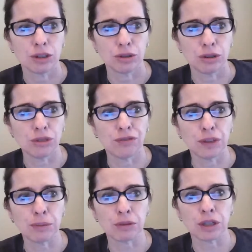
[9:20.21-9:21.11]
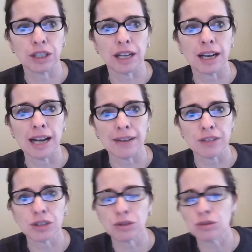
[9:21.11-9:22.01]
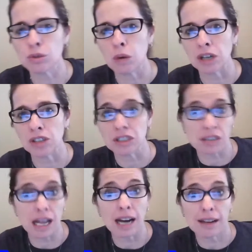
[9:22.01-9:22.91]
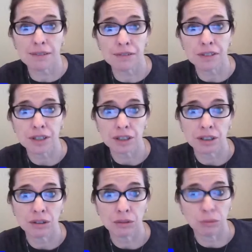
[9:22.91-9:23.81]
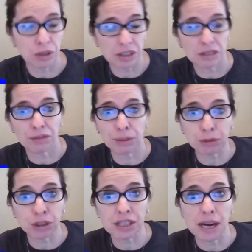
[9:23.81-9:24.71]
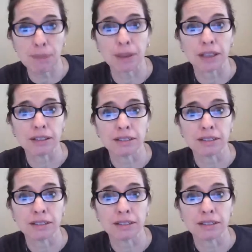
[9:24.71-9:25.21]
to Flipgrid and have the students watch us live within the Flipgrid topic.